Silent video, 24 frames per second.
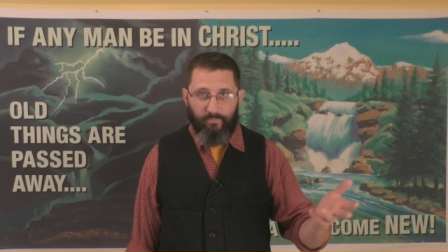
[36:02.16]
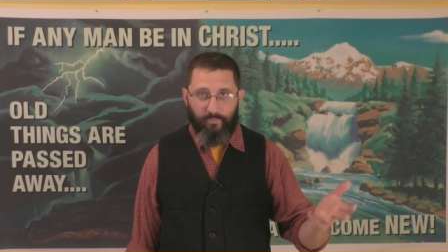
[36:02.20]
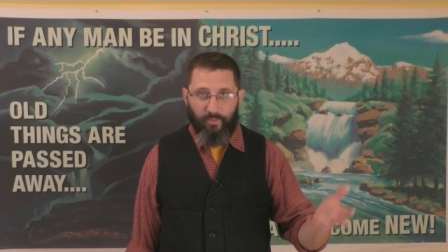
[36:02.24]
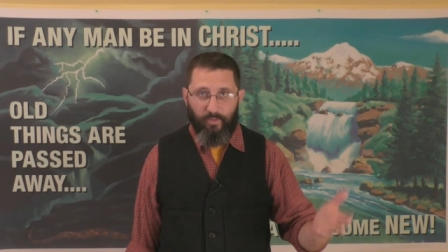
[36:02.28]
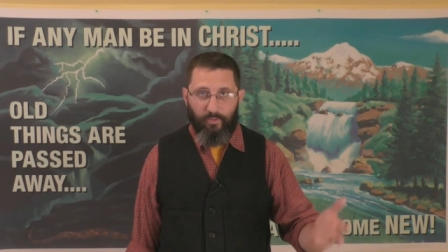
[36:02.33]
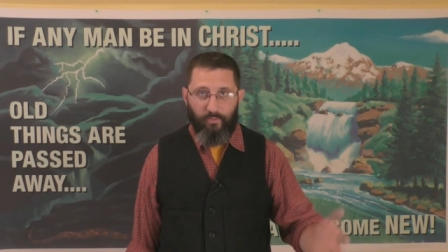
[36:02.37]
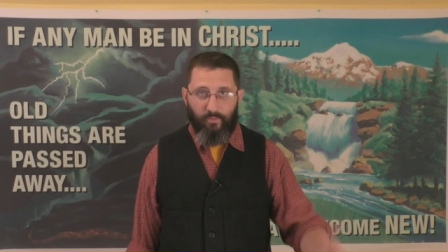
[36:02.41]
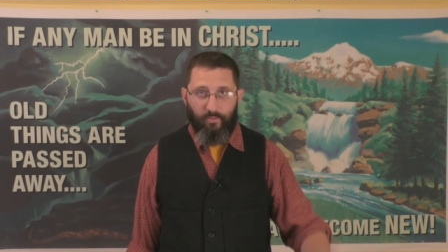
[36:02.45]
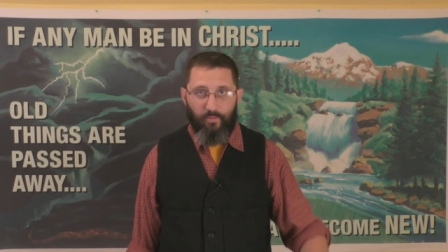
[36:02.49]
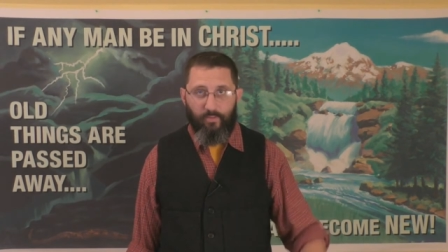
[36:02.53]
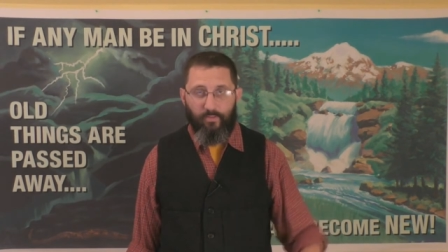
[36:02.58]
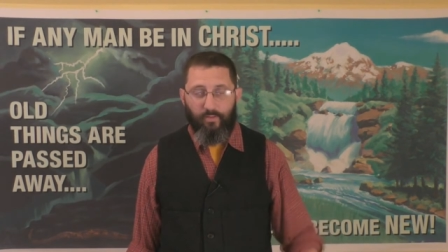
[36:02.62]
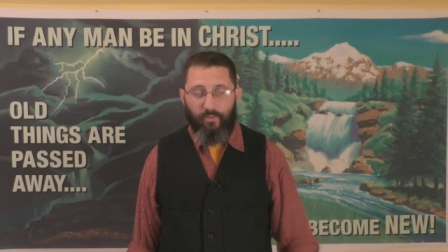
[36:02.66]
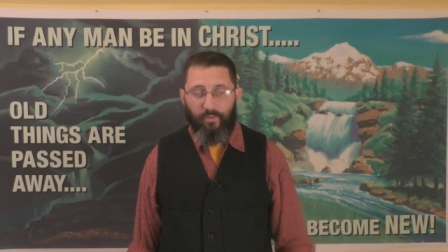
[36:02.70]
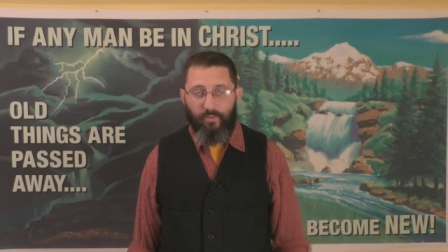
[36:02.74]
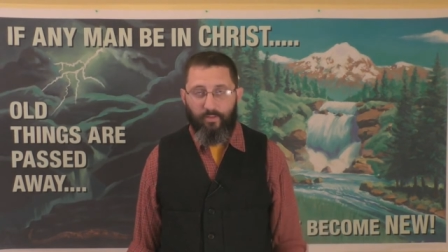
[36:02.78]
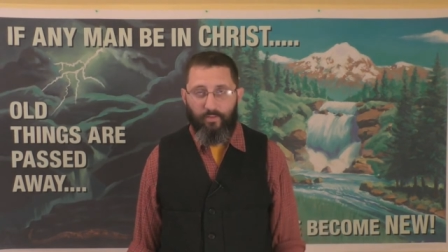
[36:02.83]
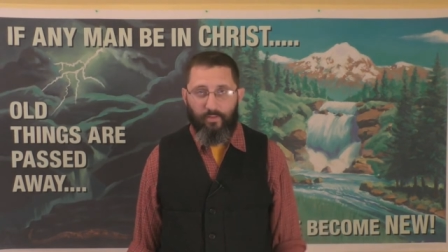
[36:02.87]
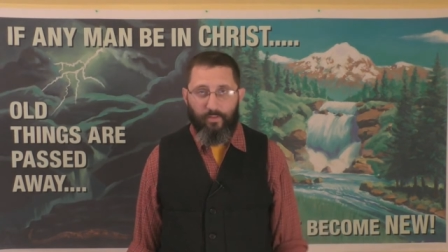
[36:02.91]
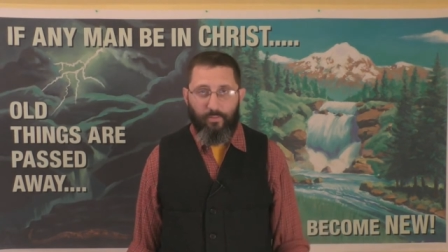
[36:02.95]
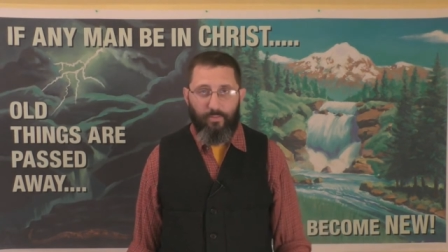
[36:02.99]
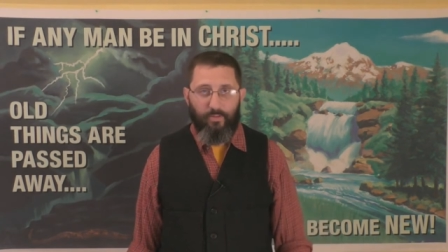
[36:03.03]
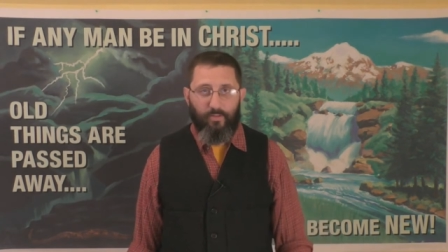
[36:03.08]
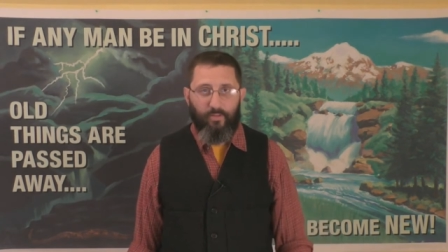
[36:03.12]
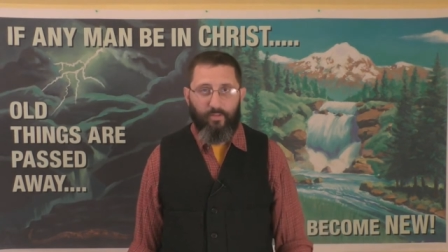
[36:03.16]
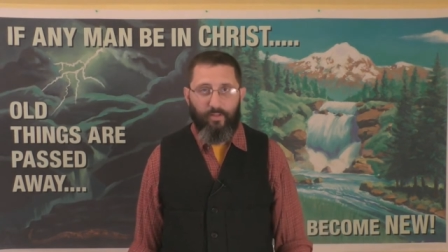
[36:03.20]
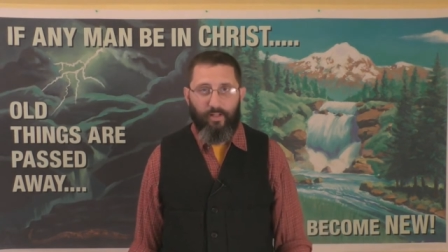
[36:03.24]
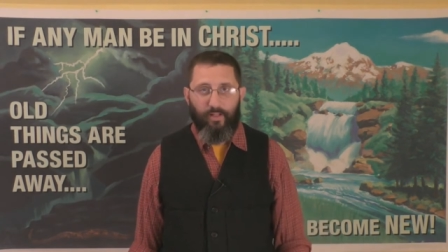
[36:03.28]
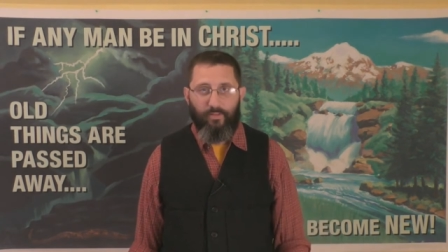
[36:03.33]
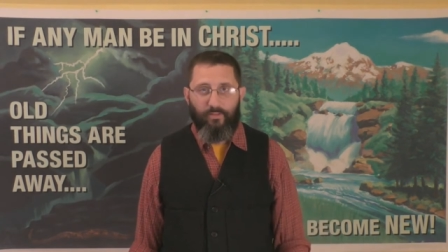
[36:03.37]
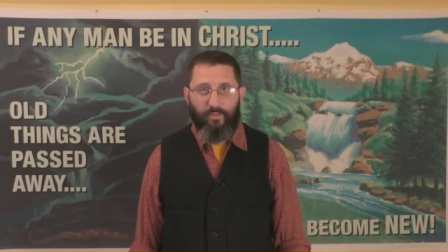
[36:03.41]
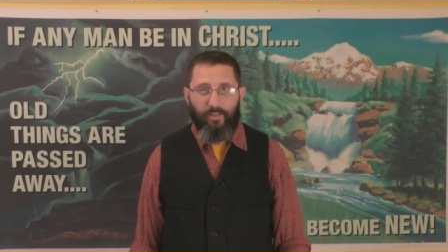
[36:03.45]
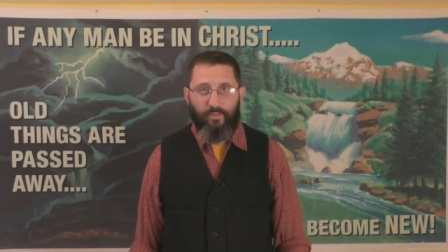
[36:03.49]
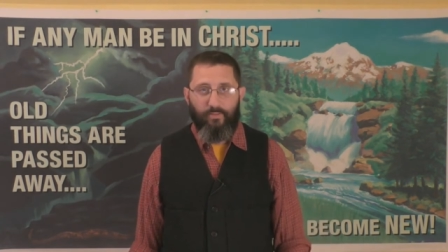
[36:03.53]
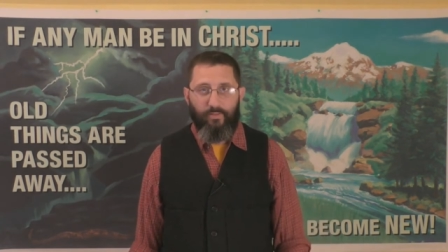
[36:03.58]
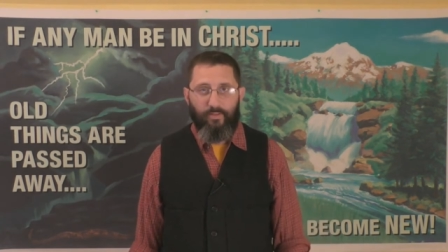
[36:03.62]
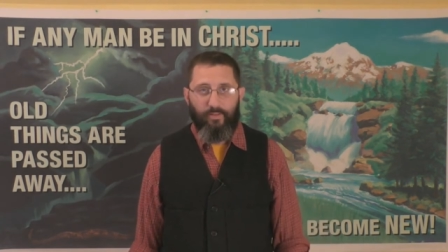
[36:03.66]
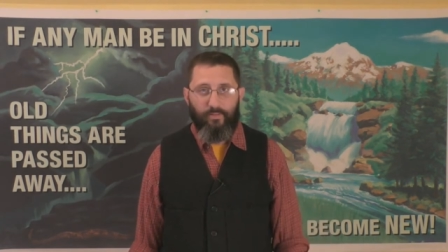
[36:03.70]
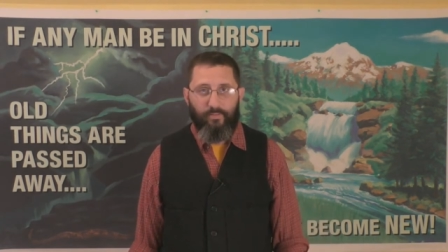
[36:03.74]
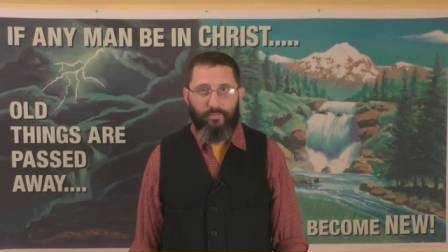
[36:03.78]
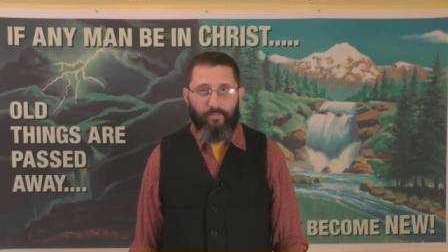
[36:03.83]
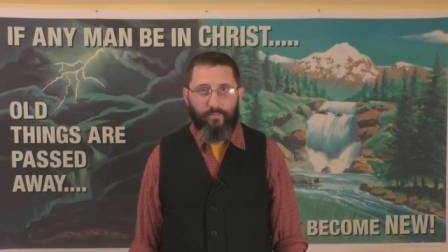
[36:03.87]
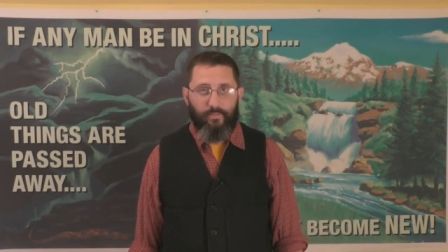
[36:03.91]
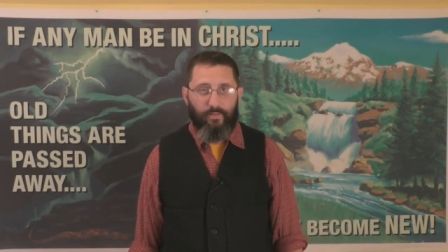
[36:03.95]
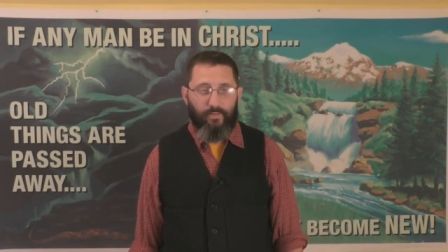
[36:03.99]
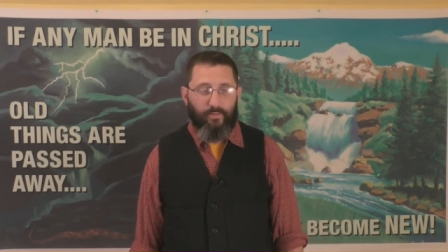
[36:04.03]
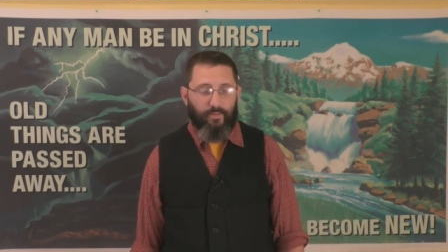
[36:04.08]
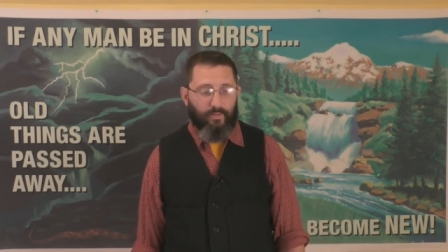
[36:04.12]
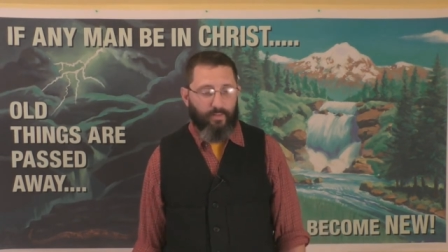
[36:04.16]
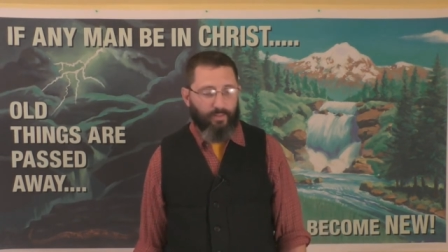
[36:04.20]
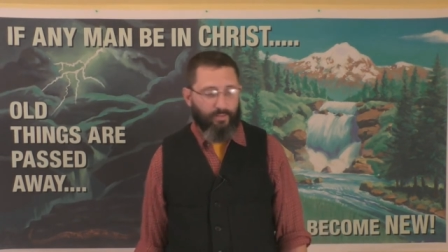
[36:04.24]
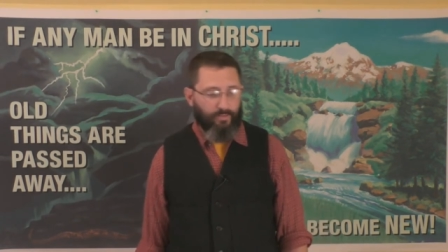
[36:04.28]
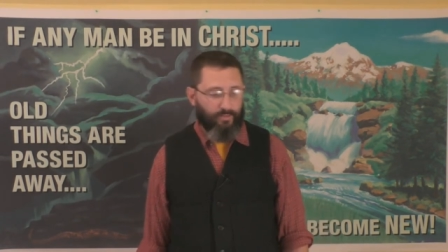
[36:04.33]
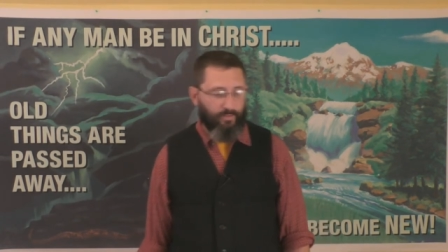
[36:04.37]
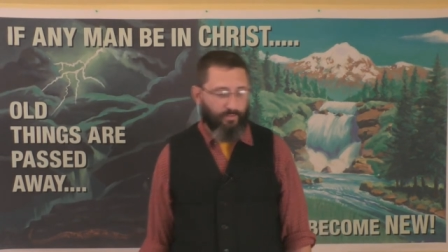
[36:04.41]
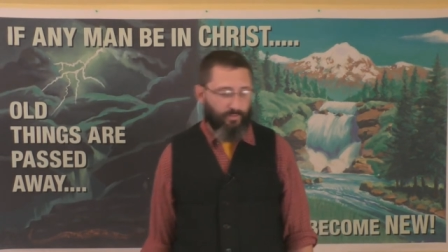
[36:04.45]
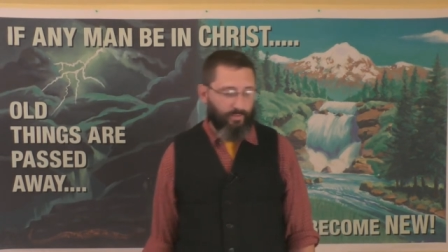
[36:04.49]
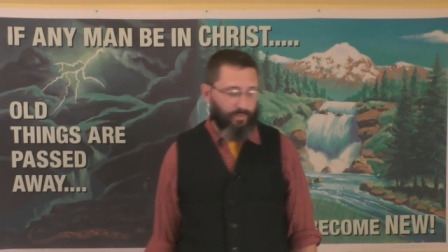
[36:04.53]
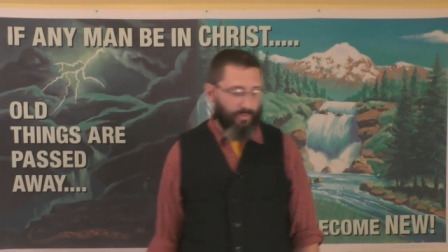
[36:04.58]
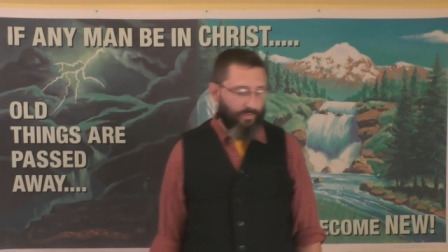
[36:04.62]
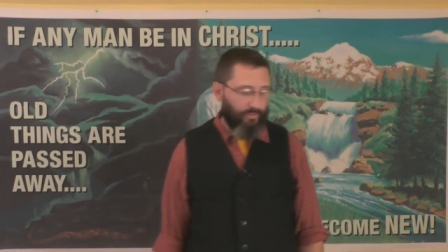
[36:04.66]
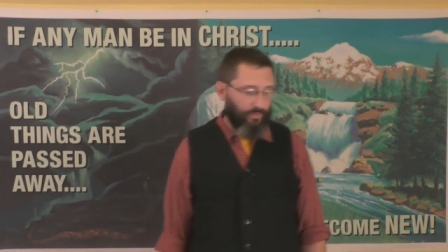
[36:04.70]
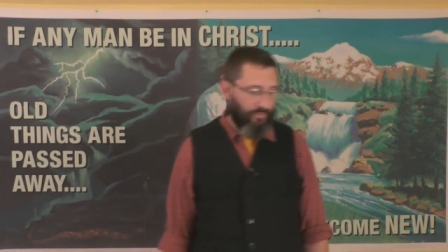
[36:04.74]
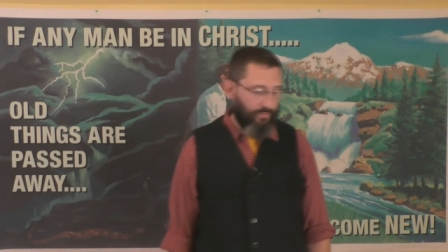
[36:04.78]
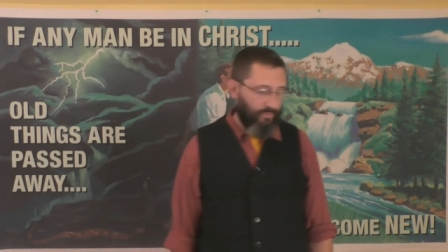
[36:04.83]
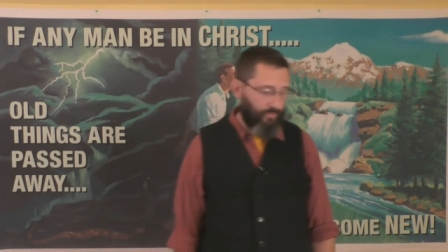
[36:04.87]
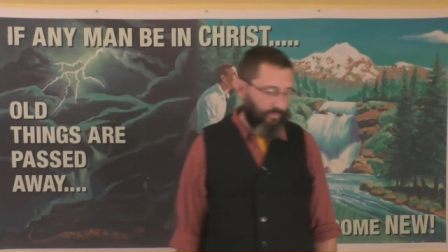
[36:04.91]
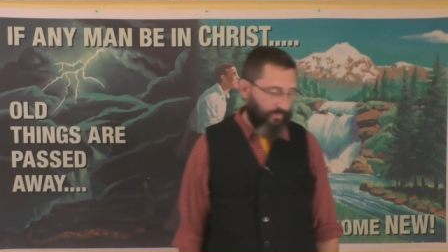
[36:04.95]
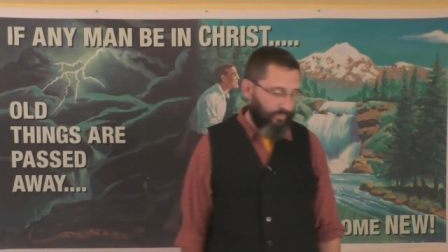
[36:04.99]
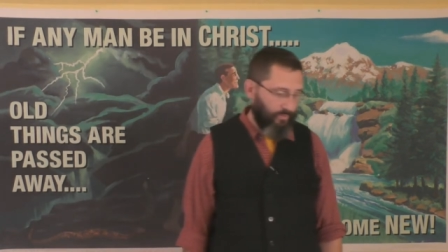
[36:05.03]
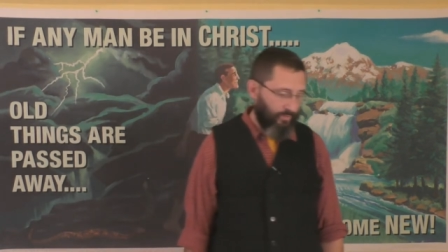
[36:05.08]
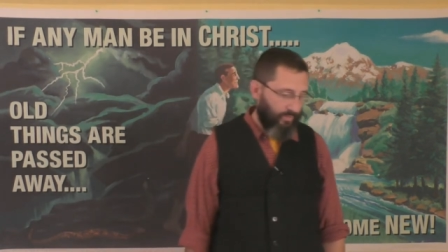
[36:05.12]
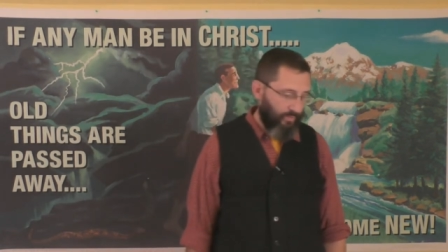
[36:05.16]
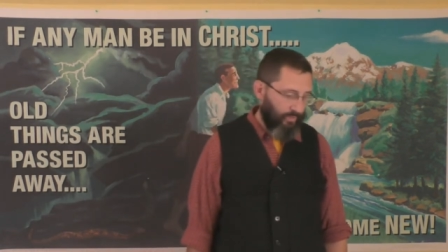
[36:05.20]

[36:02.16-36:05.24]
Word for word: you know, the descriptions that I've given and things over the years.